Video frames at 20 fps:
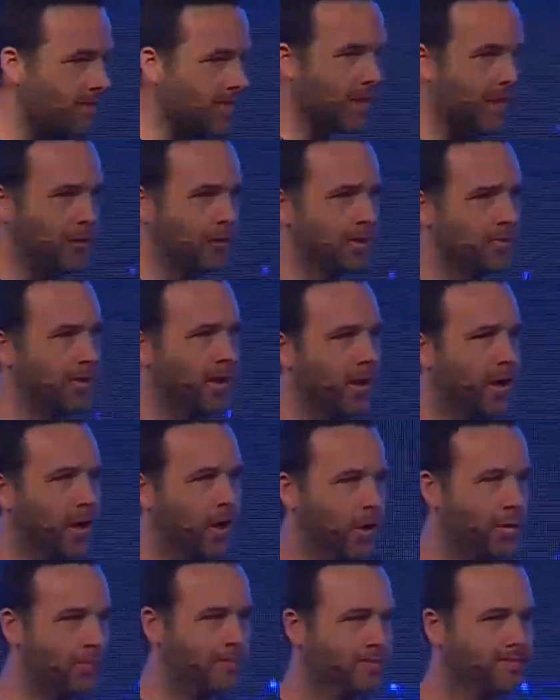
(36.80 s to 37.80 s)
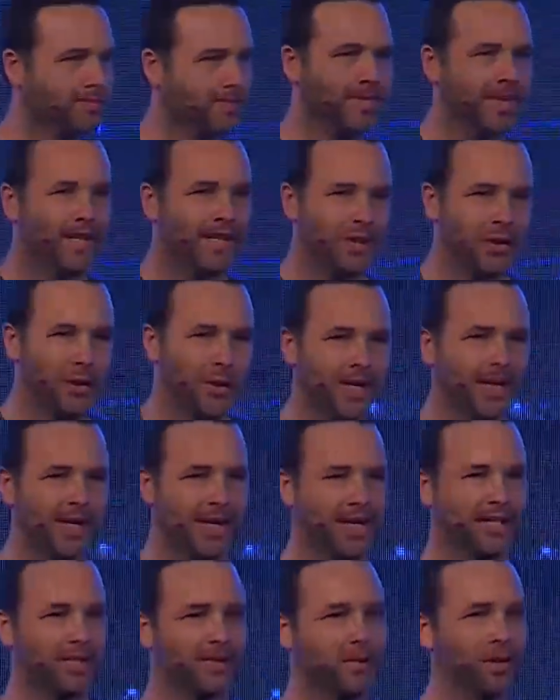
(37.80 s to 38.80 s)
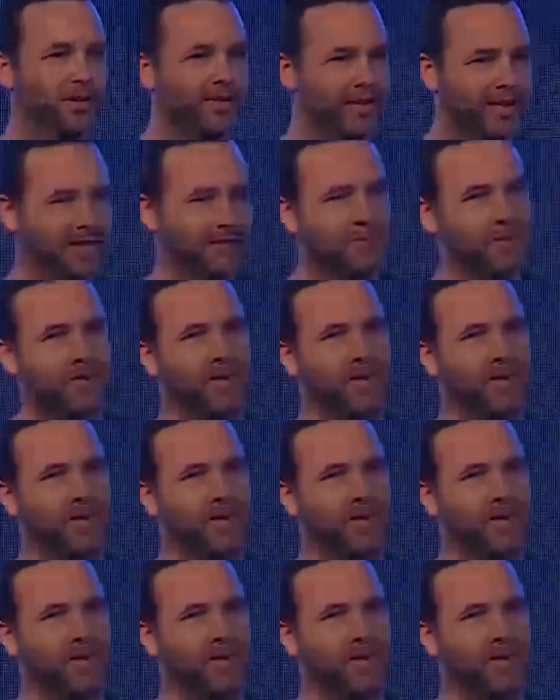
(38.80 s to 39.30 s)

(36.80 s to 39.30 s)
I was in my home enjoying a nice movie.